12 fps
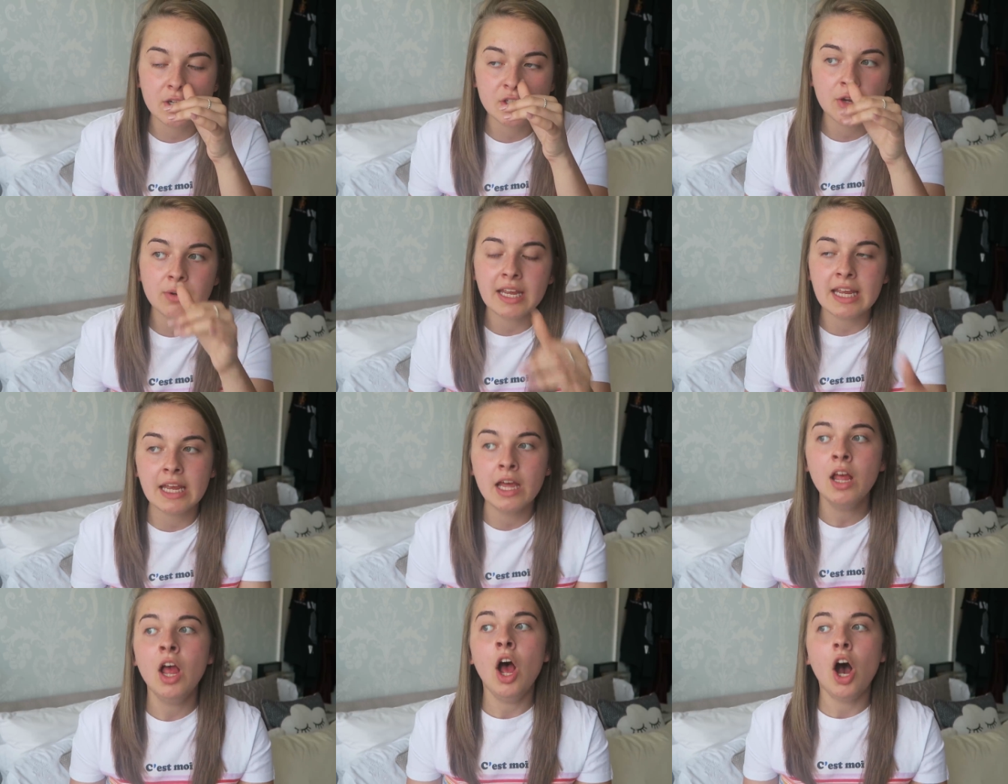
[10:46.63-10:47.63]
I don't eat
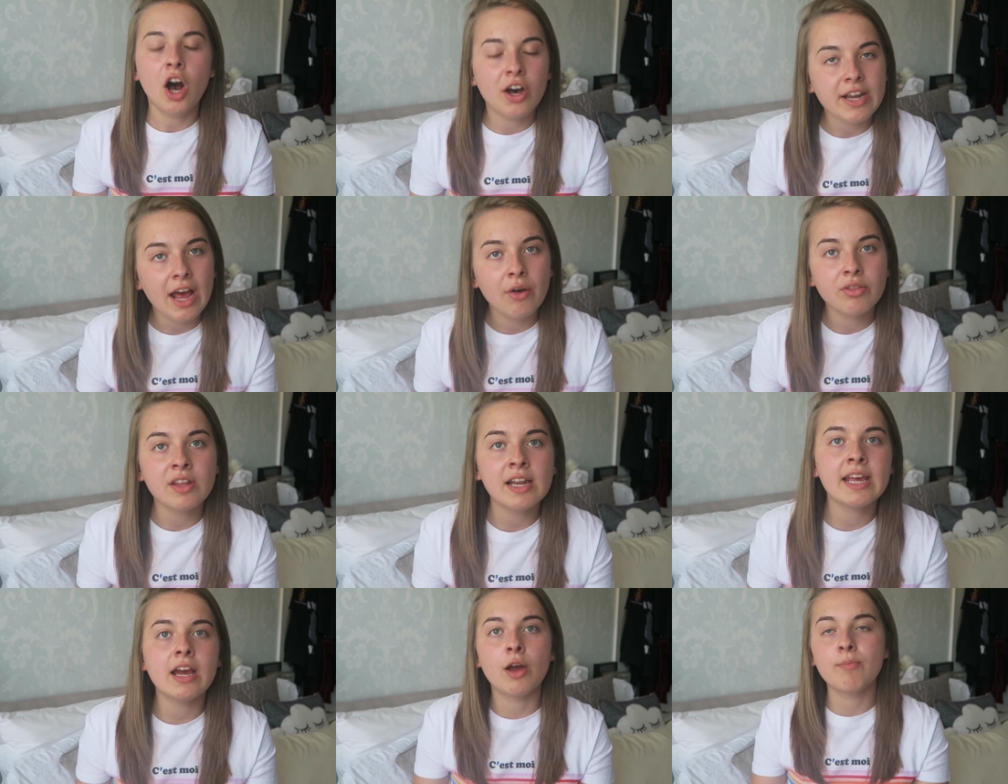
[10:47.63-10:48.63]

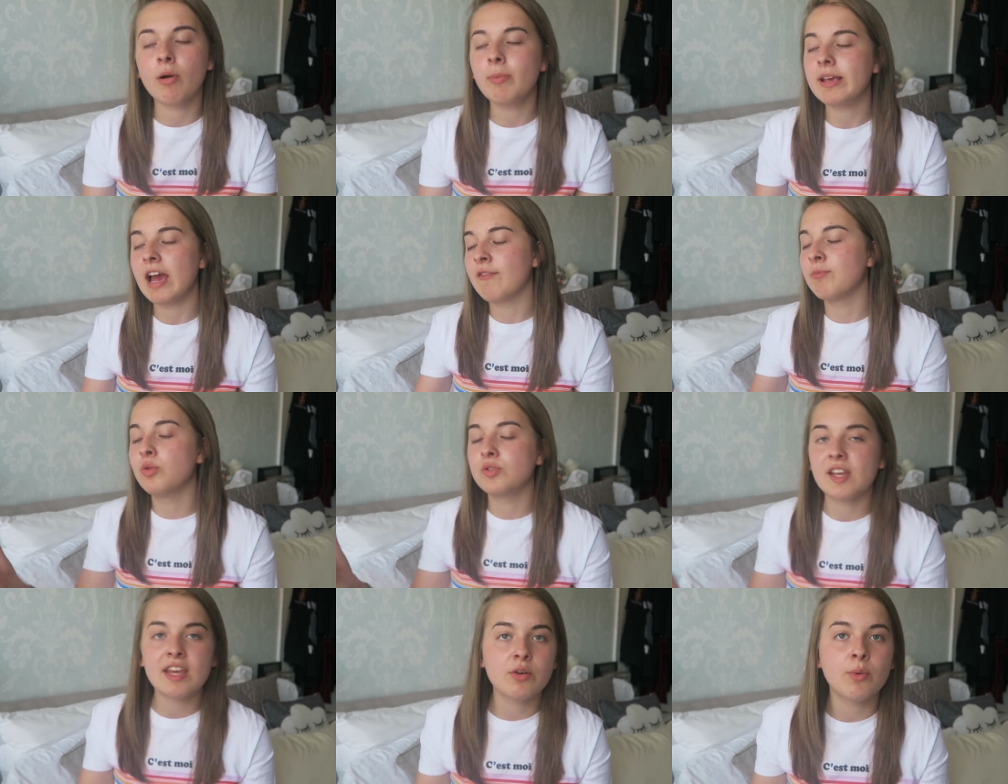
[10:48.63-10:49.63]
unhealthily. I probably have more
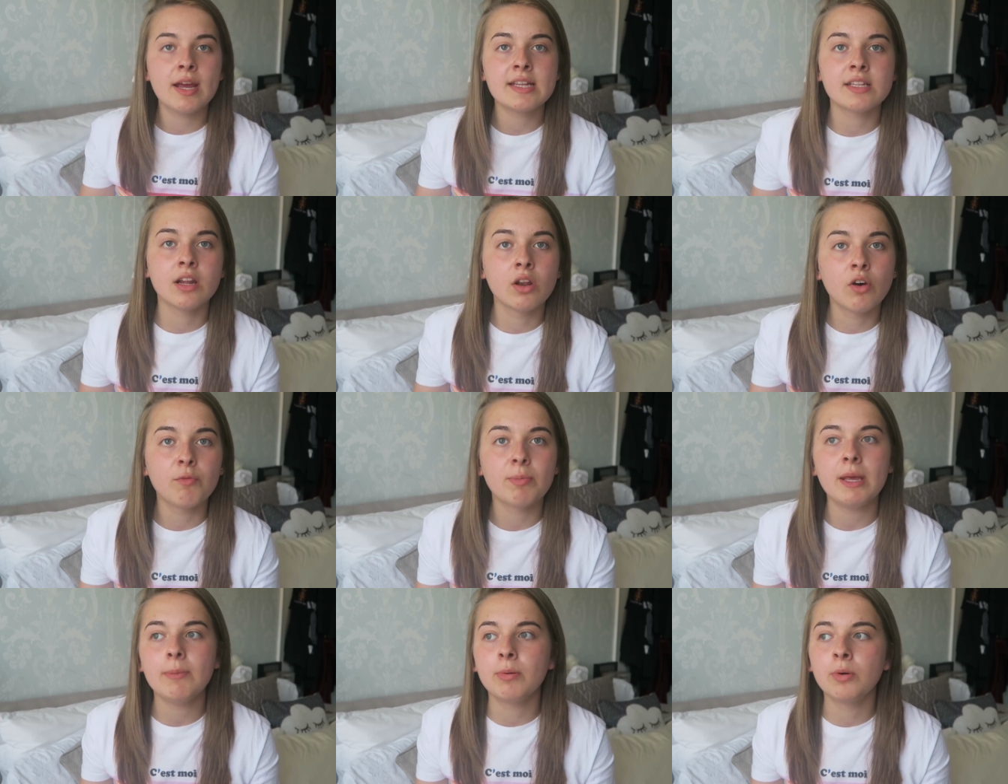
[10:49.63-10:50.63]
takeaways than a lot of
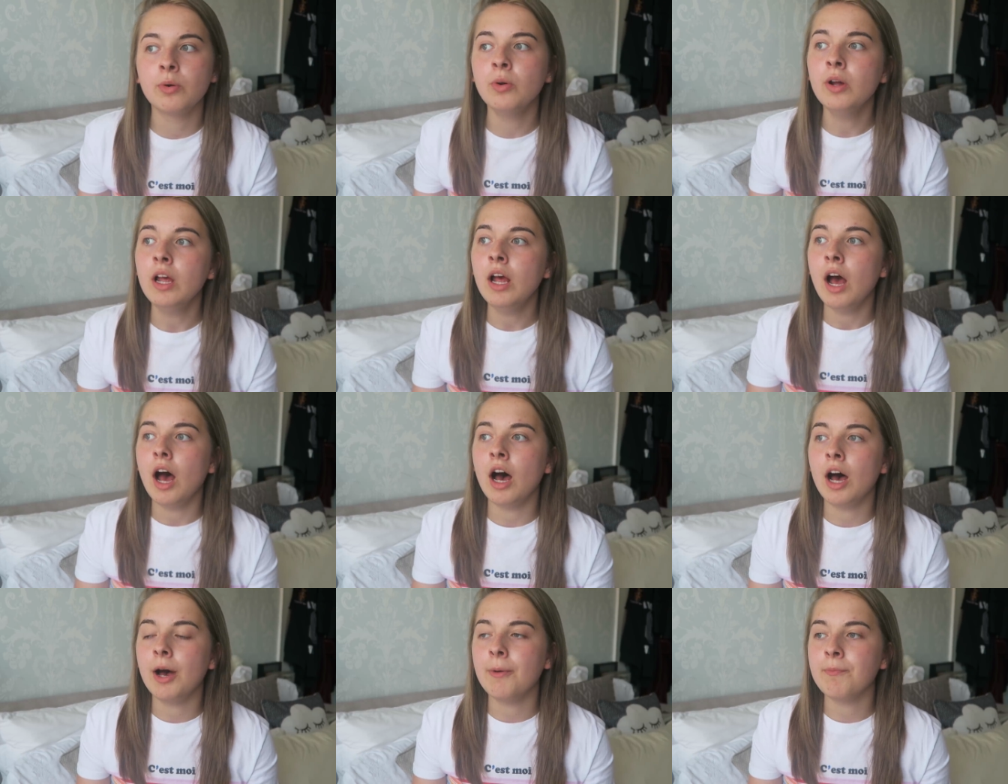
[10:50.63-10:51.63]
people,
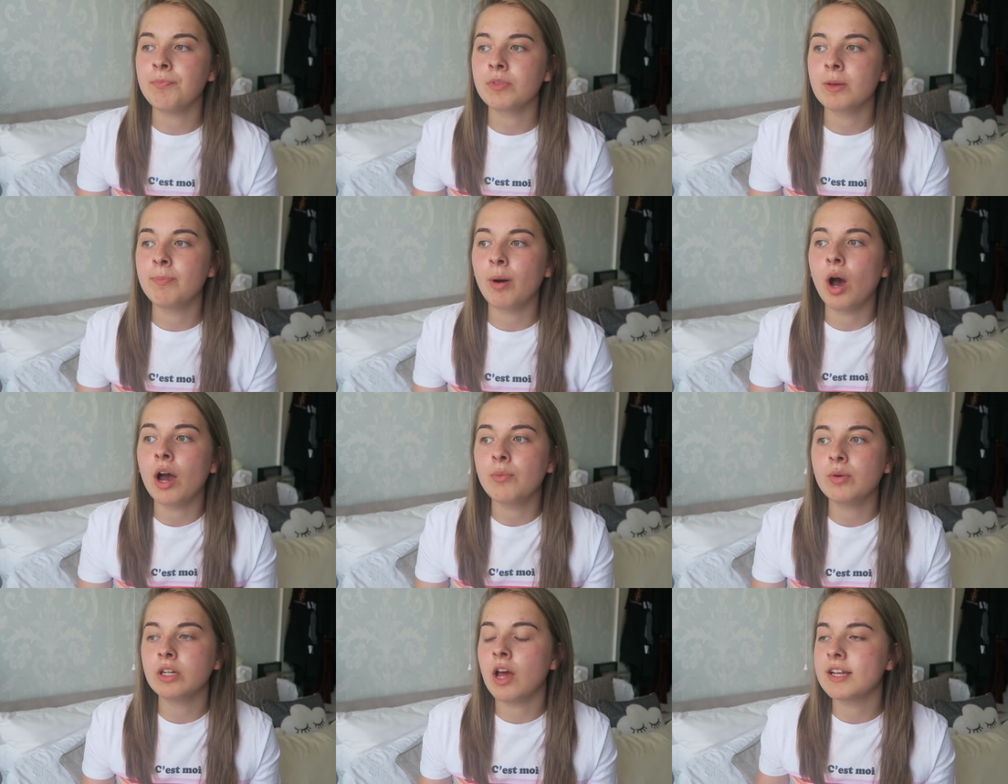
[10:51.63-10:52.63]
but I
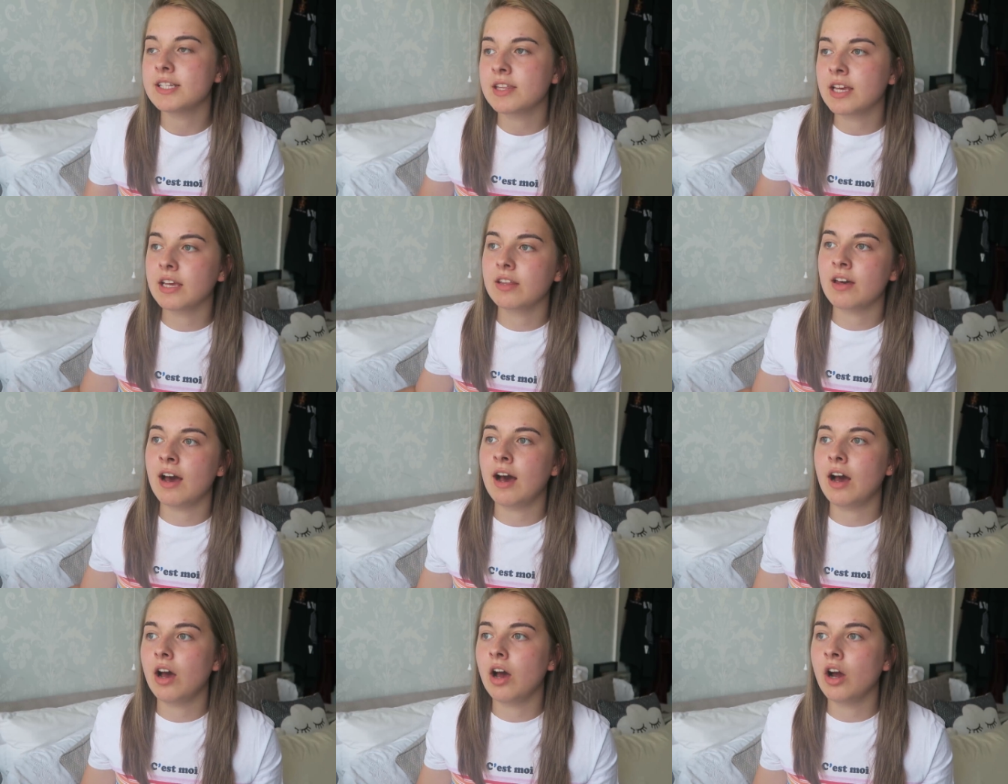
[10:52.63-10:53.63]
would like to think
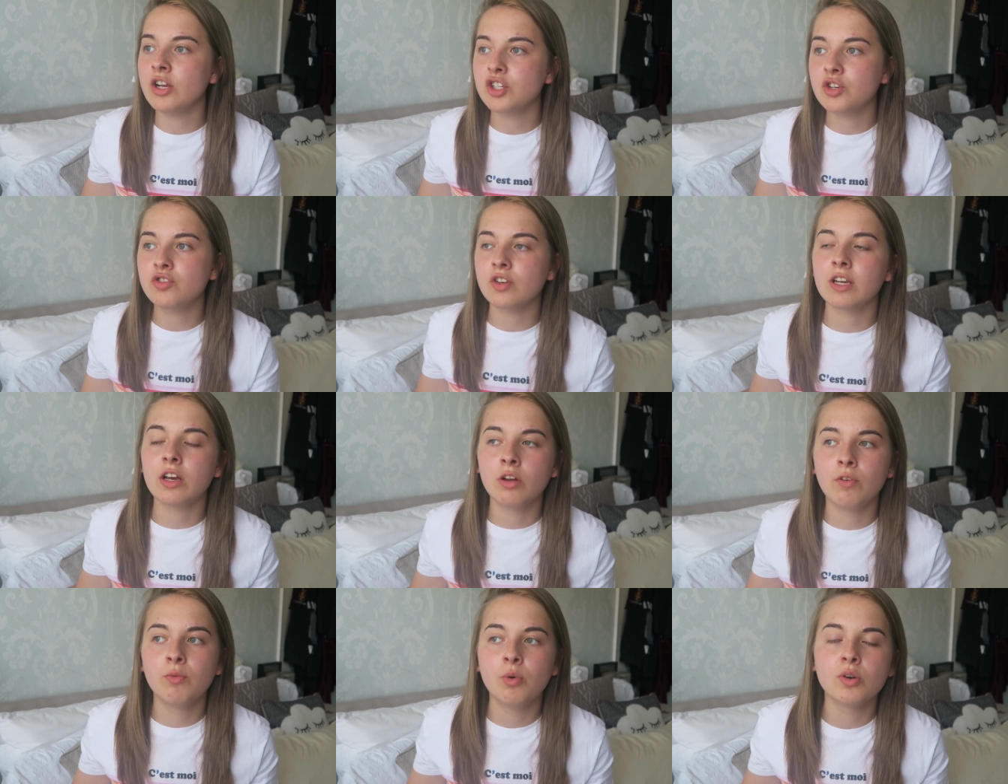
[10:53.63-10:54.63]
that I do drink a
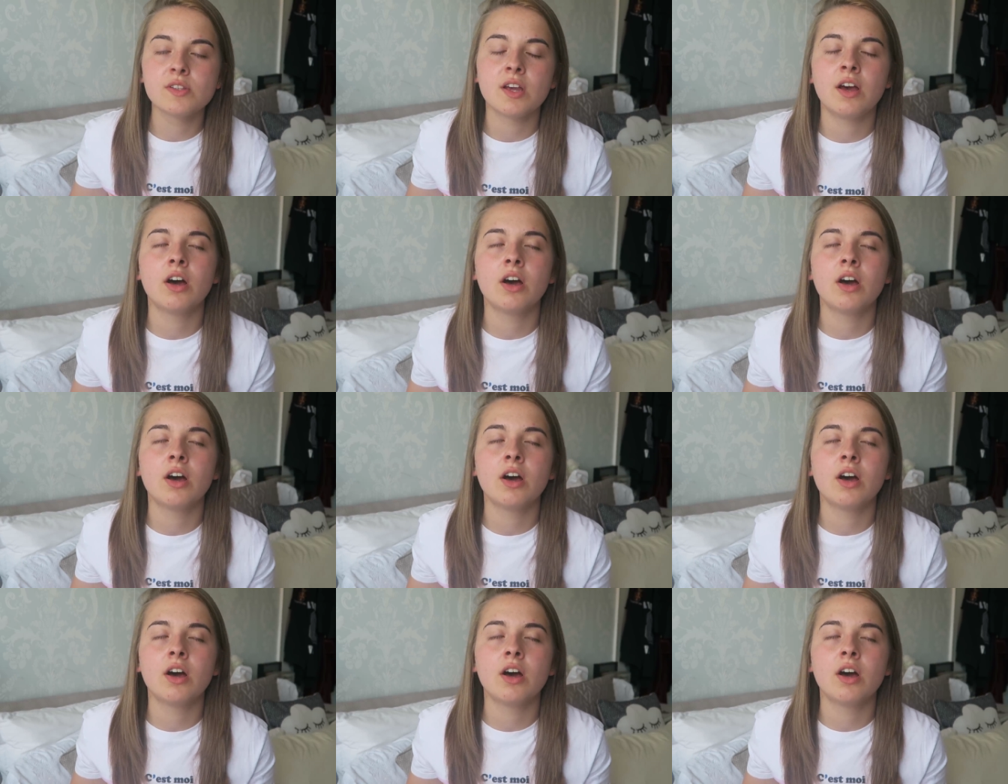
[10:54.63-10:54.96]
lot of water.